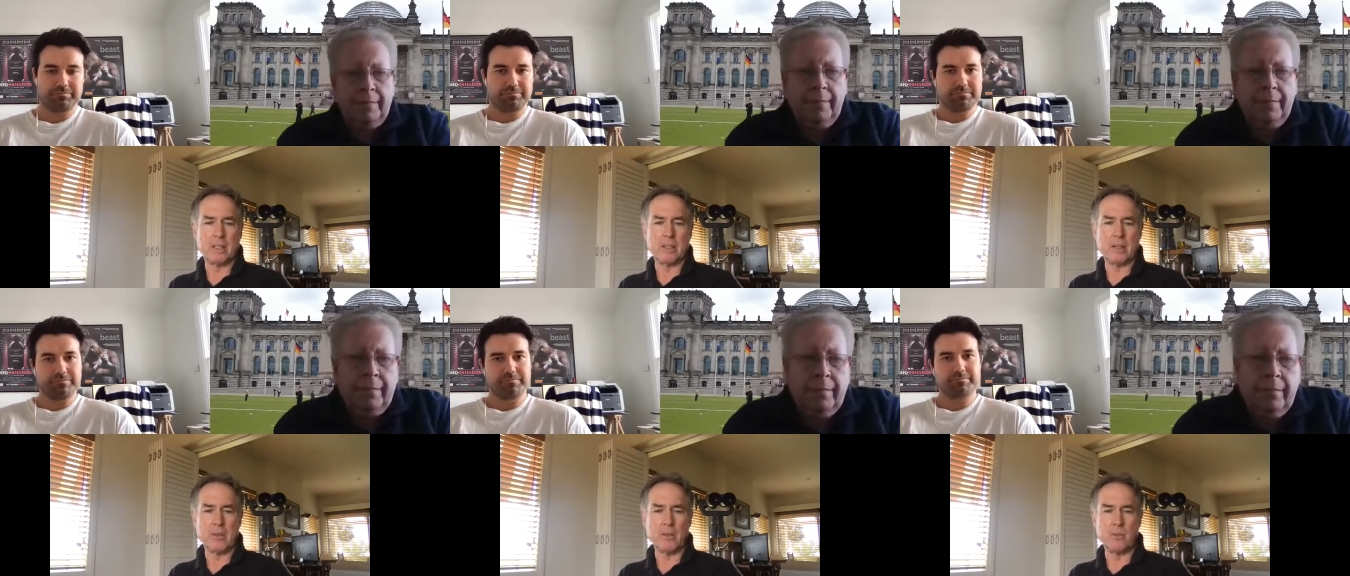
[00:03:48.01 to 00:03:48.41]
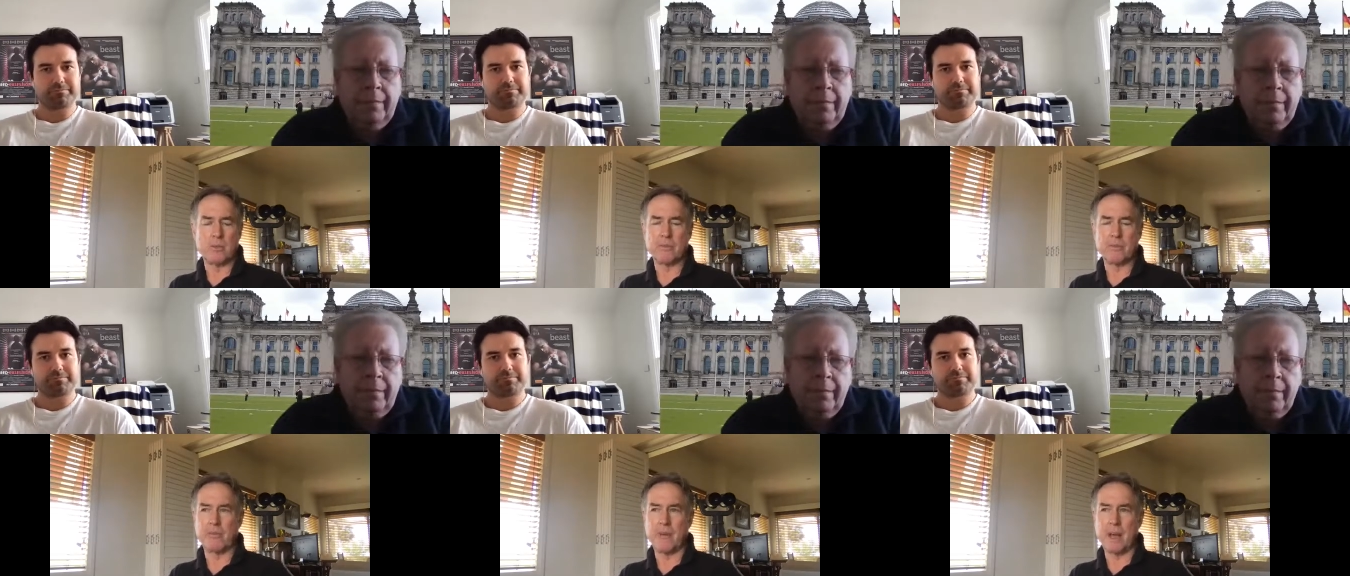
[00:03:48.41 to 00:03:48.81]

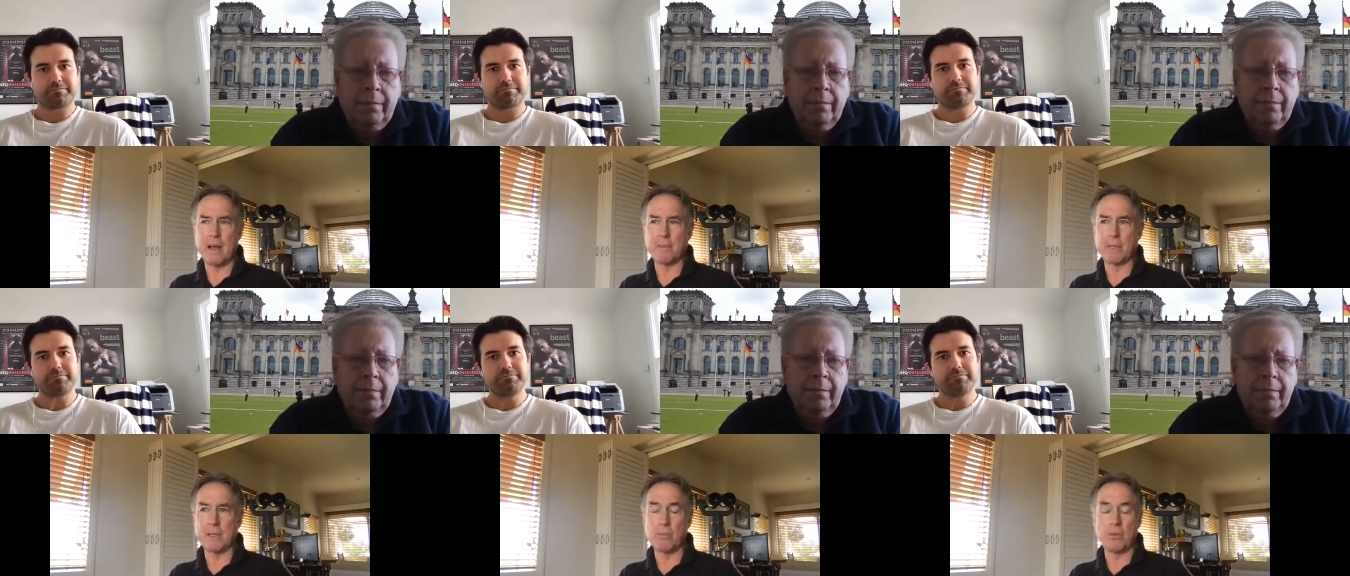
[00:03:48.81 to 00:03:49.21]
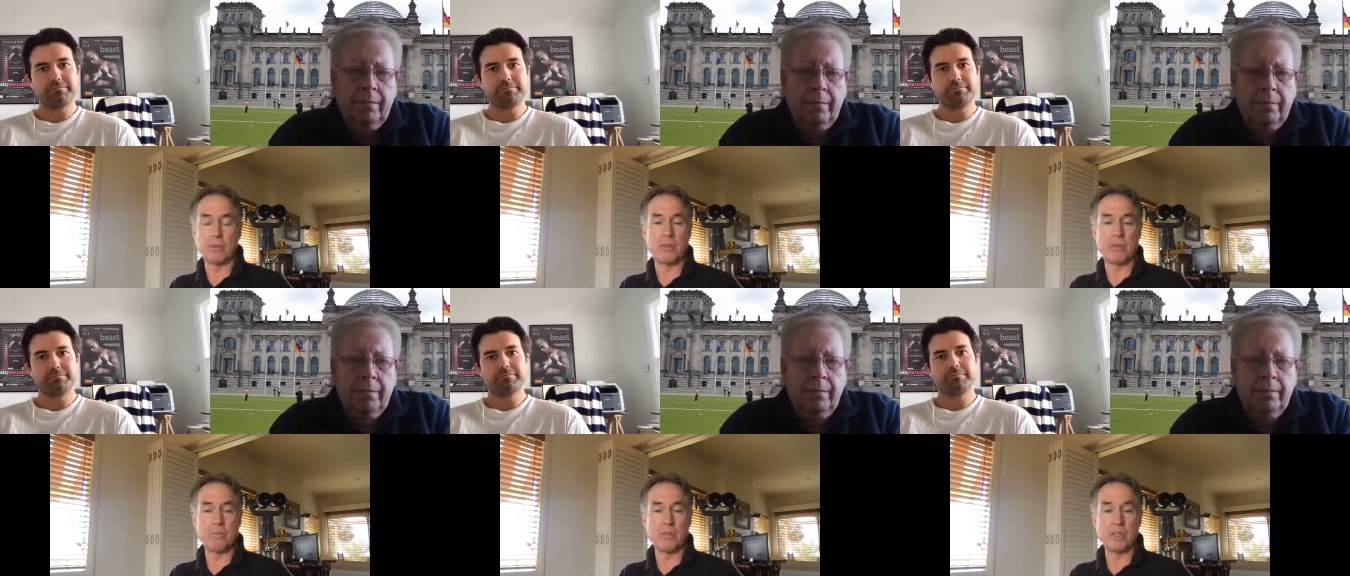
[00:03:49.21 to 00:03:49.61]
Speaker 1: whose family
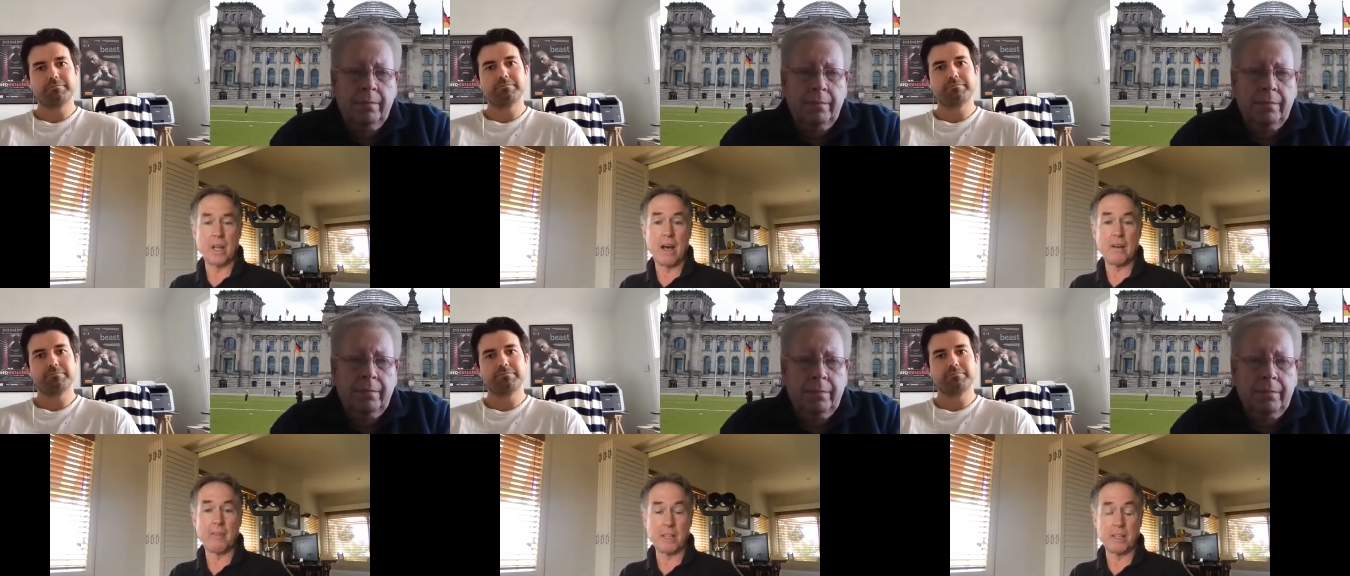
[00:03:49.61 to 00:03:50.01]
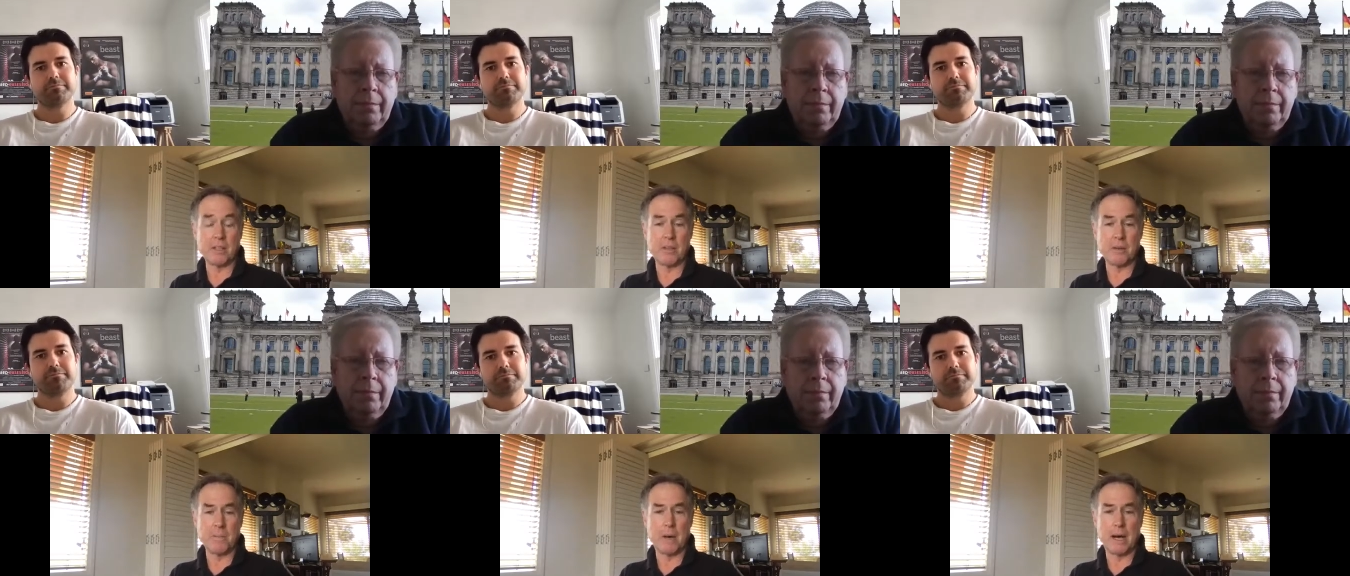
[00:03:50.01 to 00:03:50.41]
was starving in
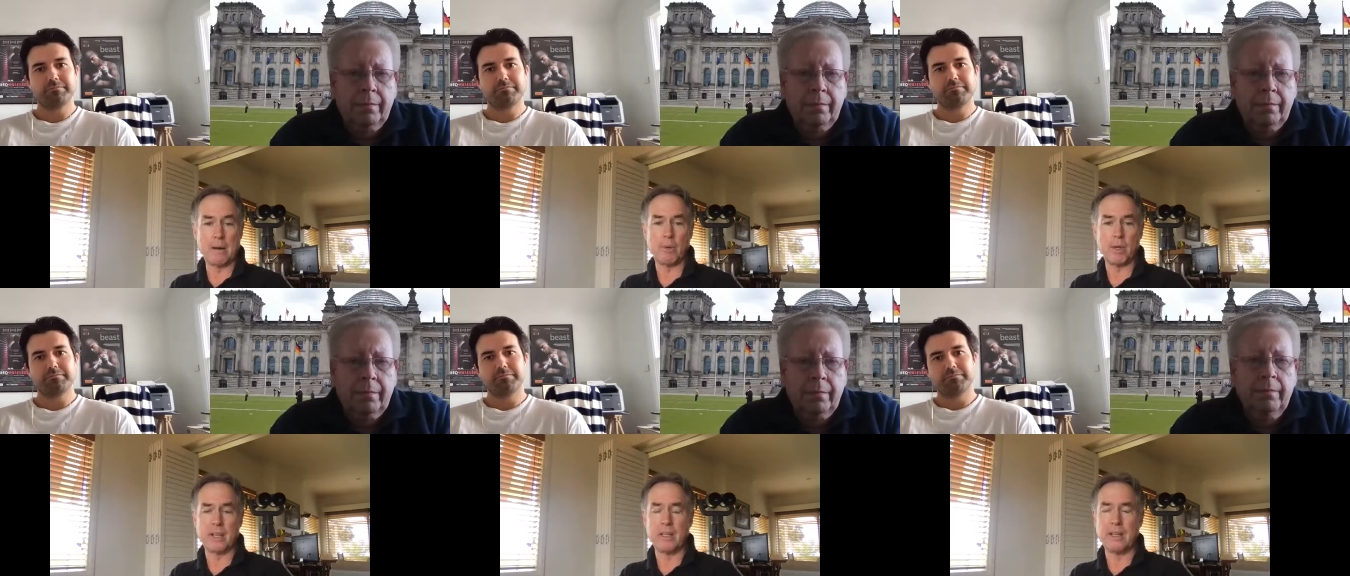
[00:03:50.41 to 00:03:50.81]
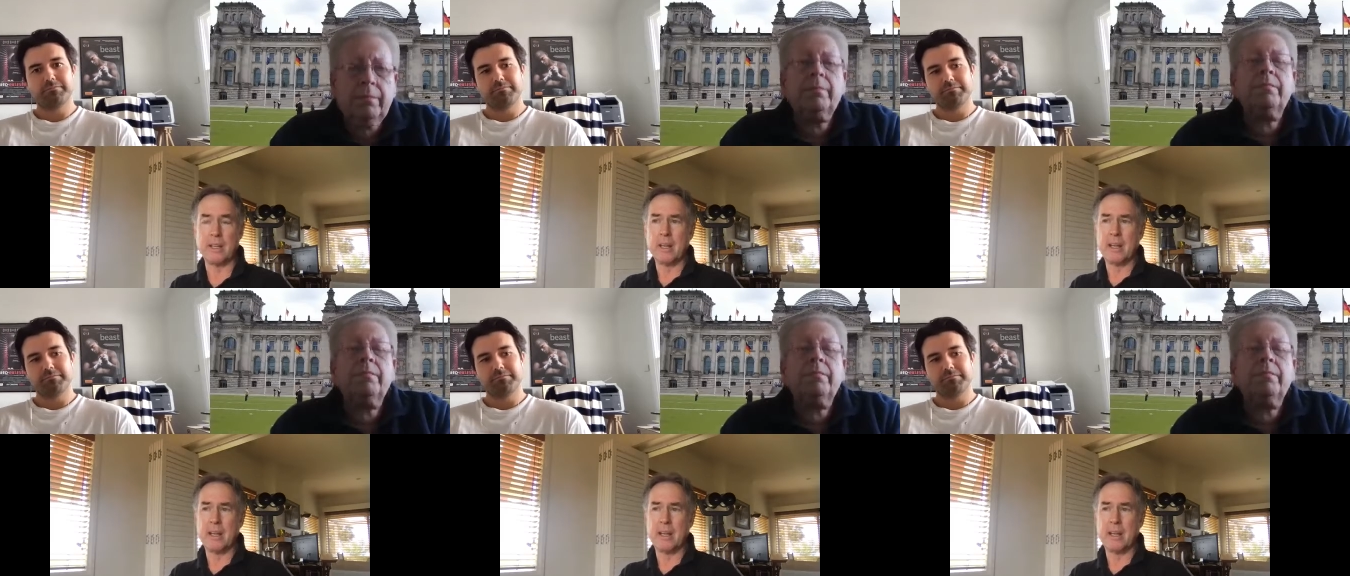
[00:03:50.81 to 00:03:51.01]
Zimbabwe, and